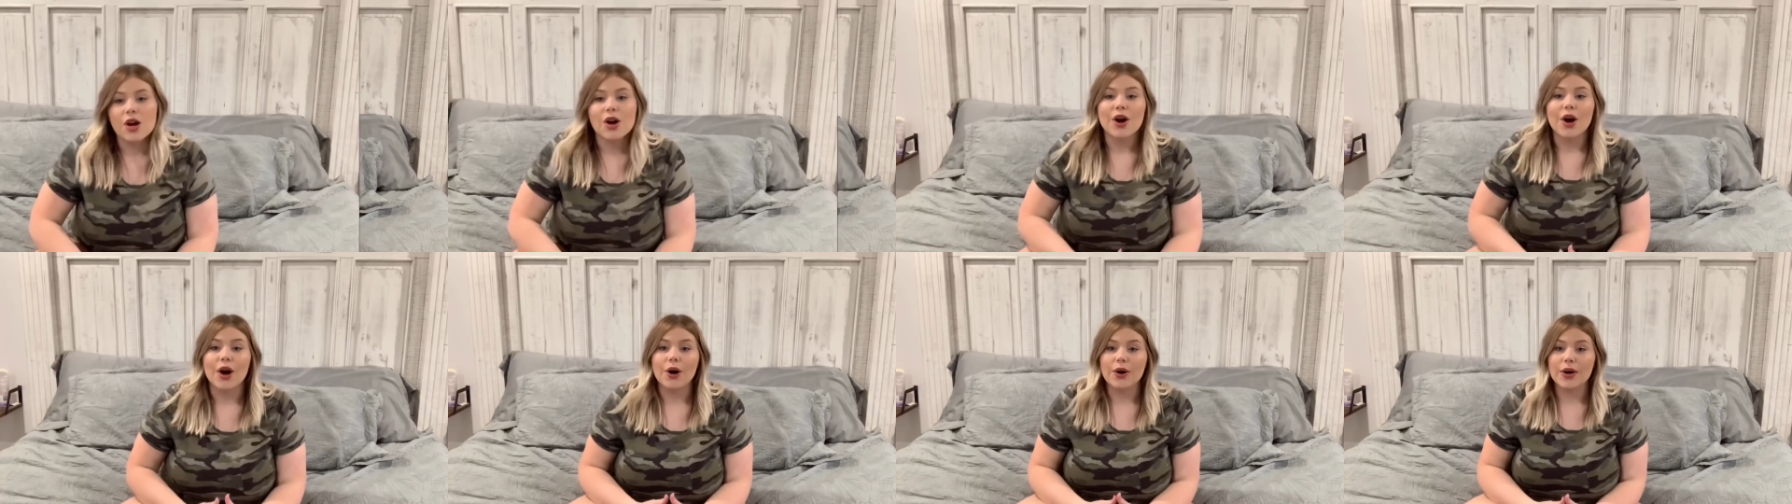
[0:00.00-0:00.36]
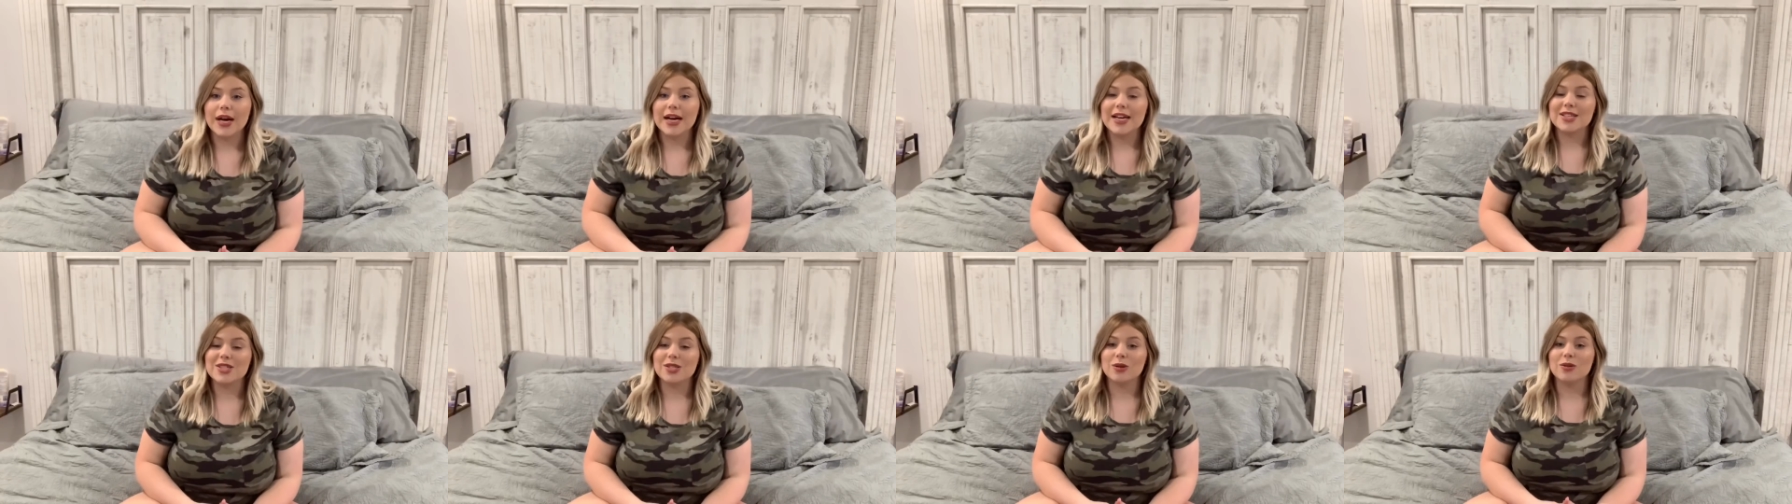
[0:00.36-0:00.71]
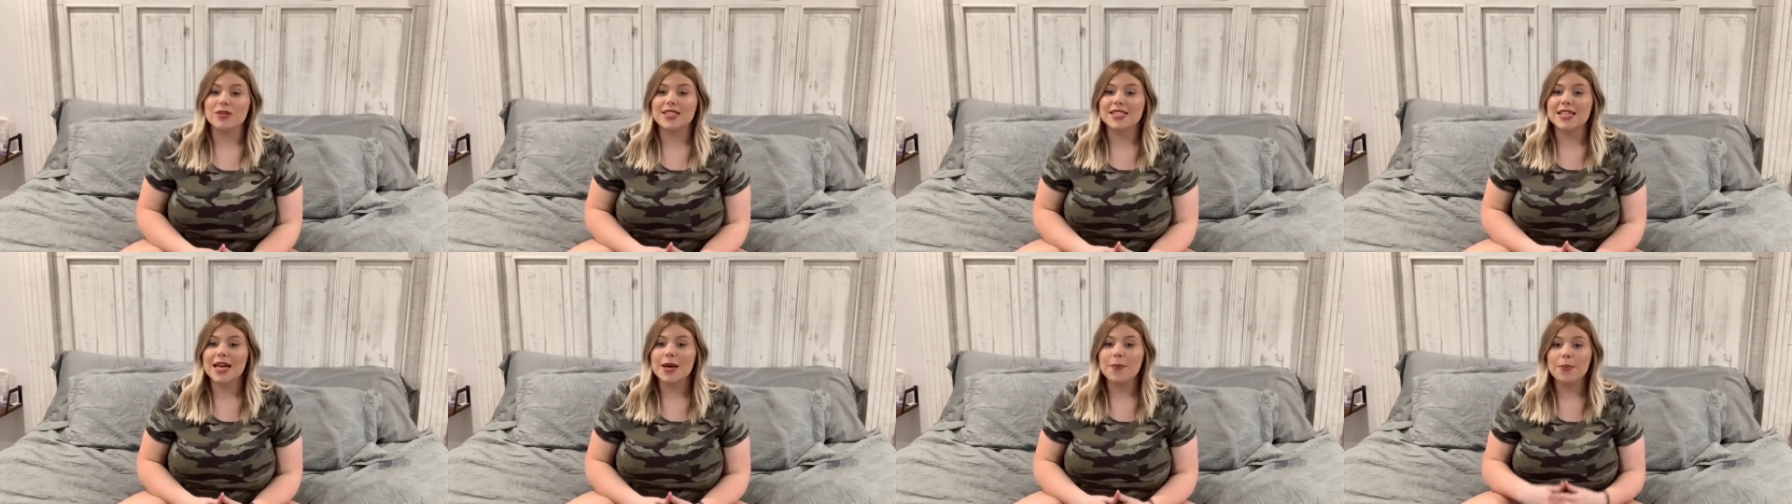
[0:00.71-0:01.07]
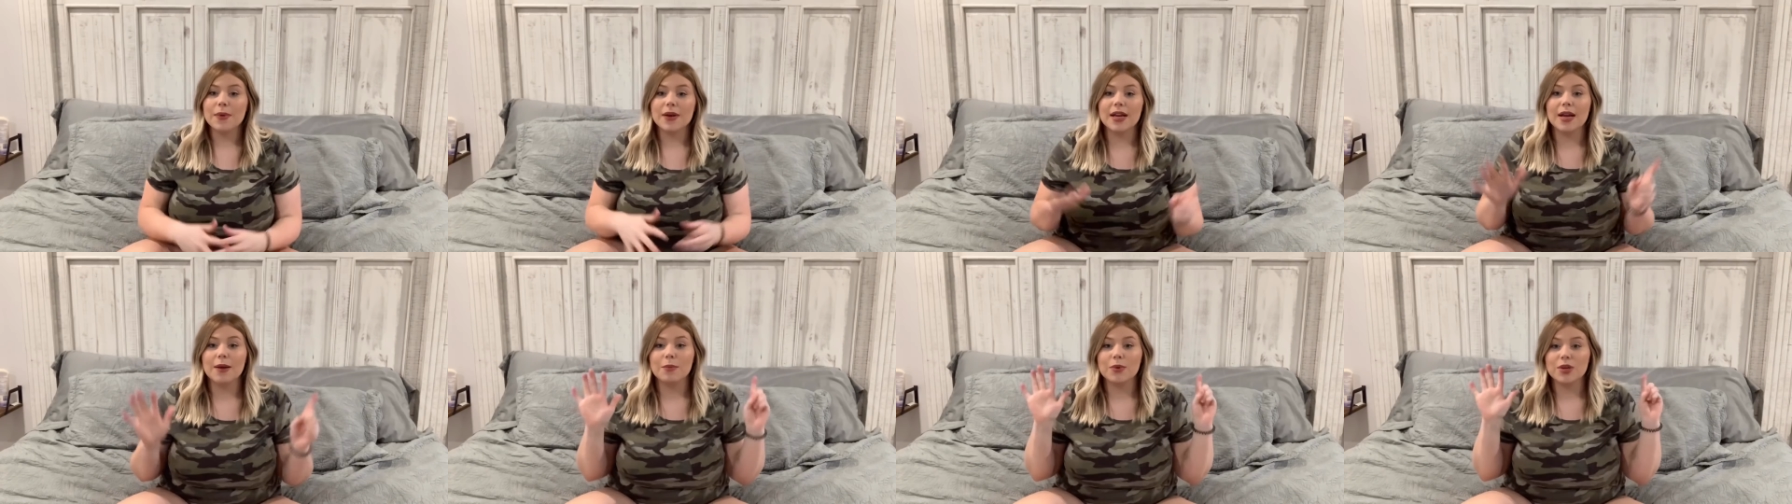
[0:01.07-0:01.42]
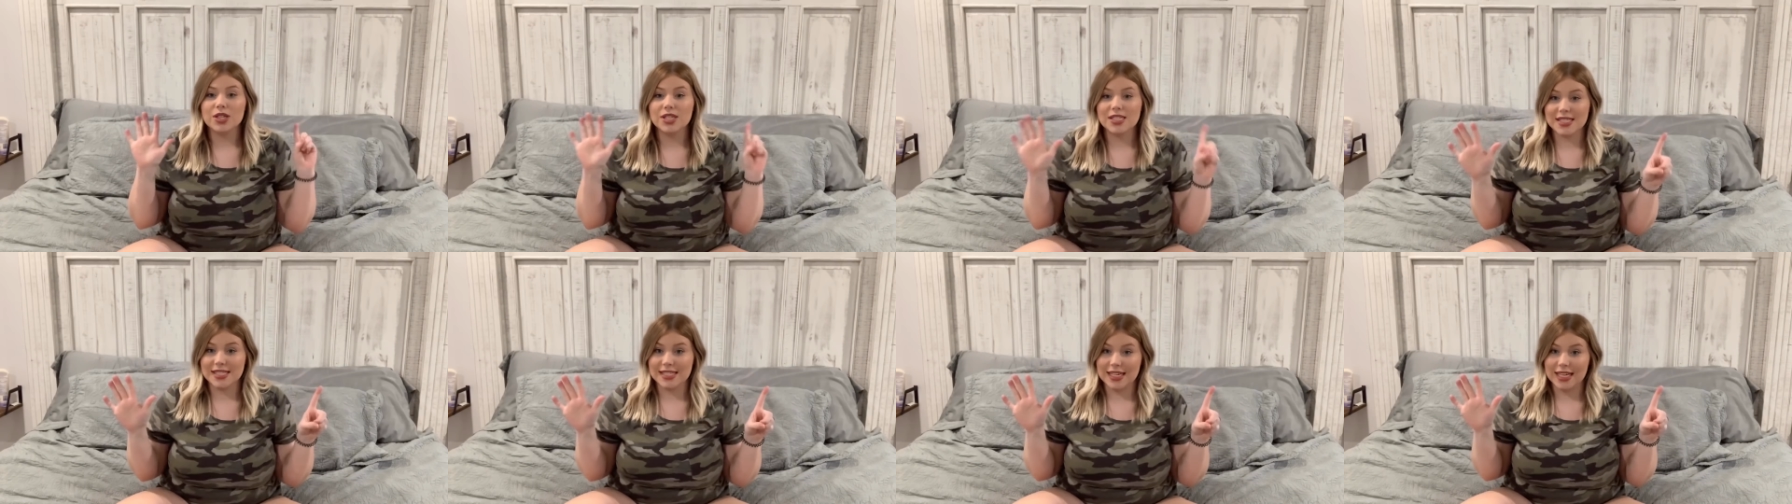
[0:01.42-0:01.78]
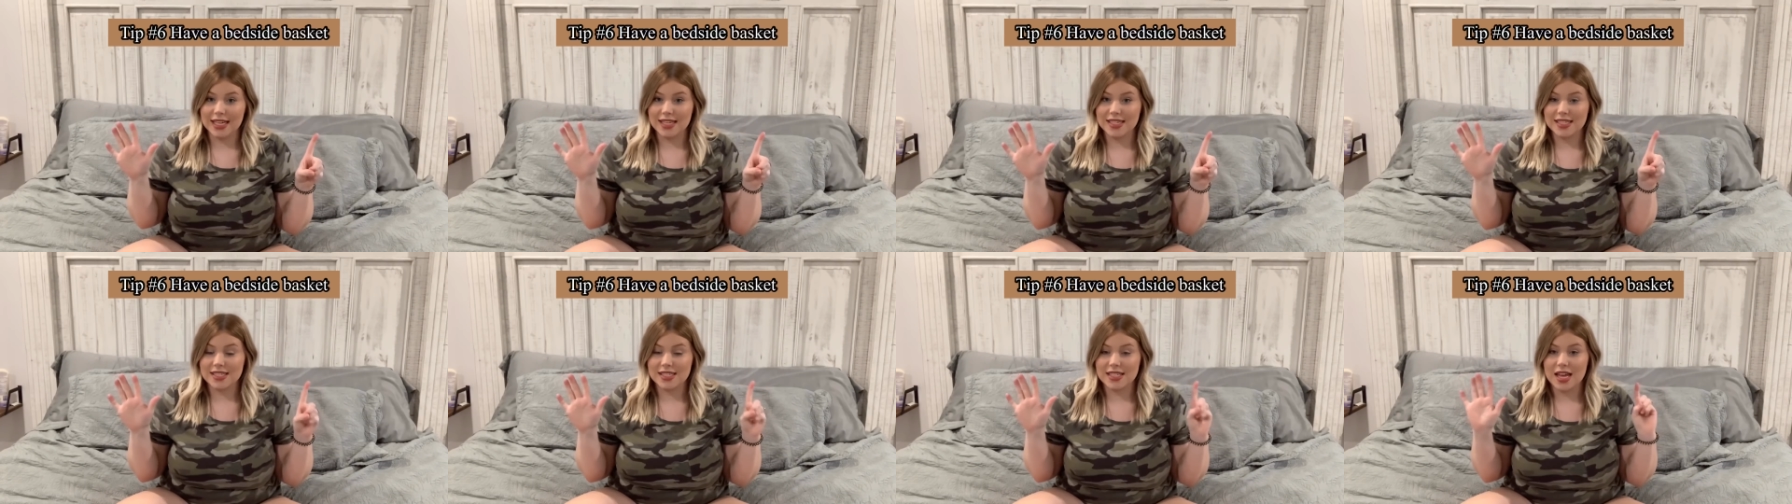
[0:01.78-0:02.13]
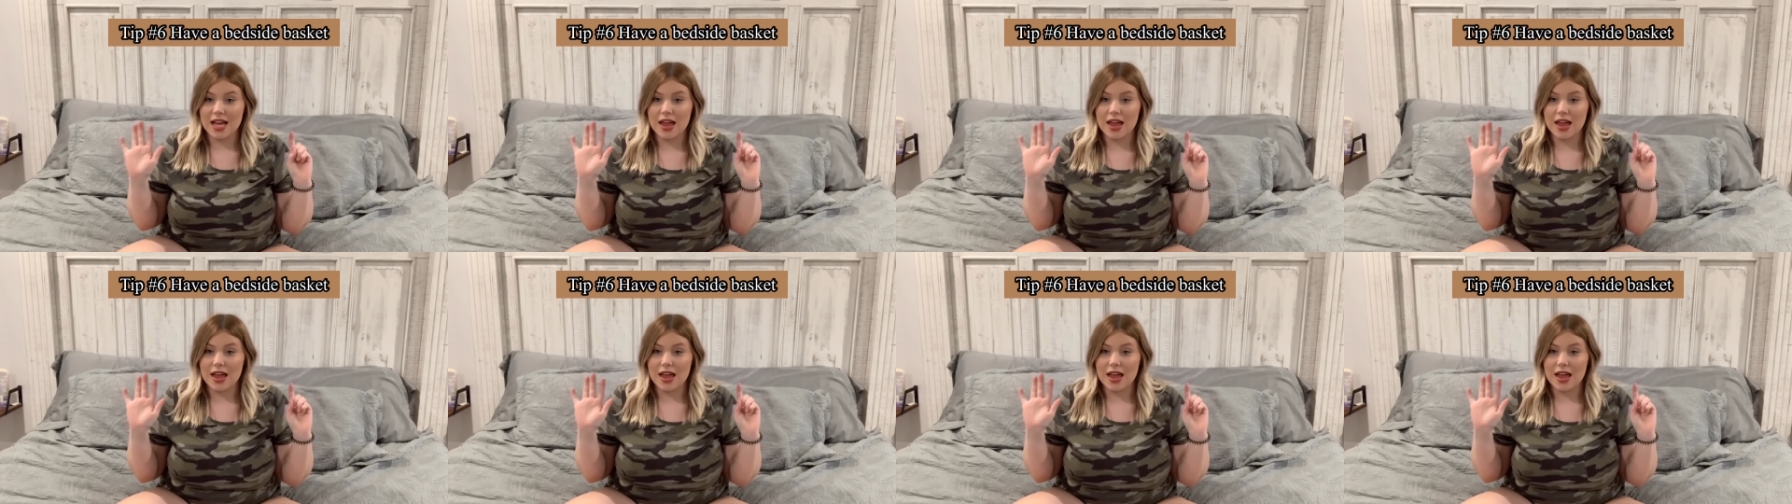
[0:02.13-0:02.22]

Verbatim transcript: Okay, so tip number six.